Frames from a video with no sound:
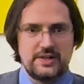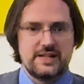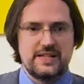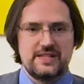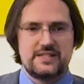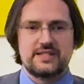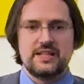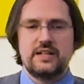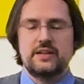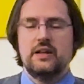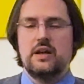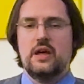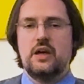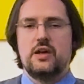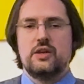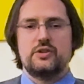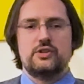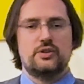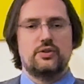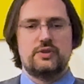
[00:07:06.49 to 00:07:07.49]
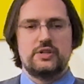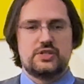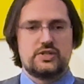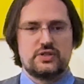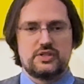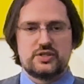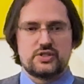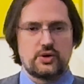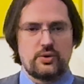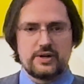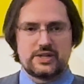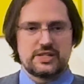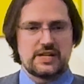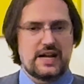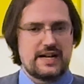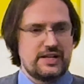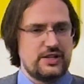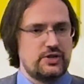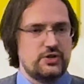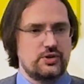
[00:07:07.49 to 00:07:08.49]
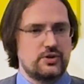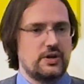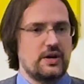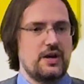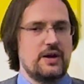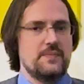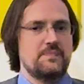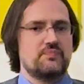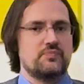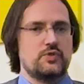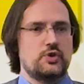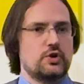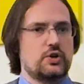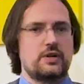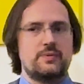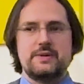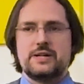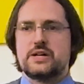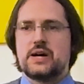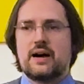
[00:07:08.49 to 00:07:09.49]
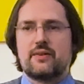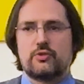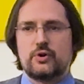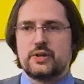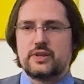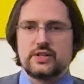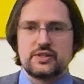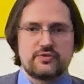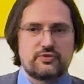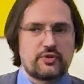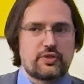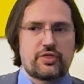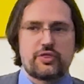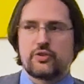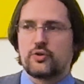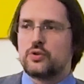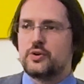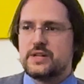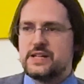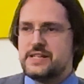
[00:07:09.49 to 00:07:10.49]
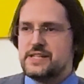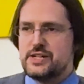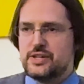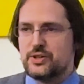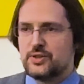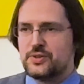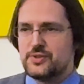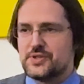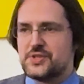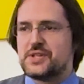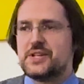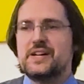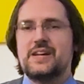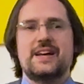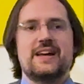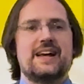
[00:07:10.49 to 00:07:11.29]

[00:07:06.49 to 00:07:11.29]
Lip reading: And he said, this is so exciting. You're going to be covering this for 30 years.